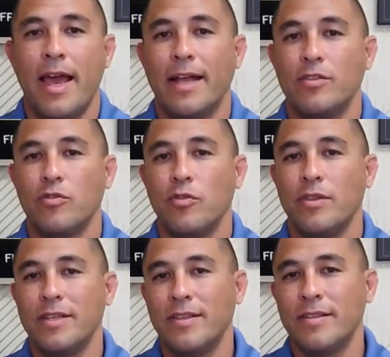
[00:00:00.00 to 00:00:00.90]
and so
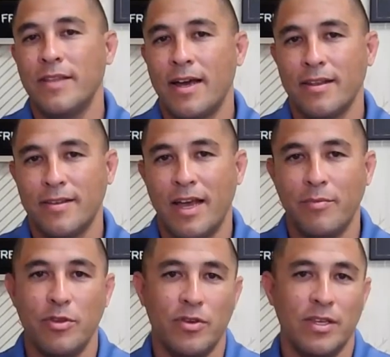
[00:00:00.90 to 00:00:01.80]
this is not a
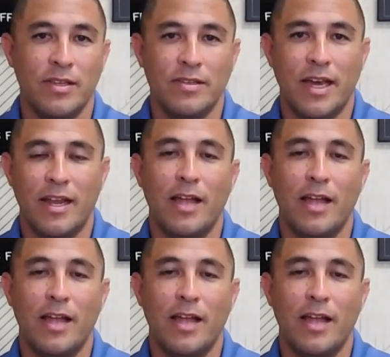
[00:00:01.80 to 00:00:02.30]
time when you can decide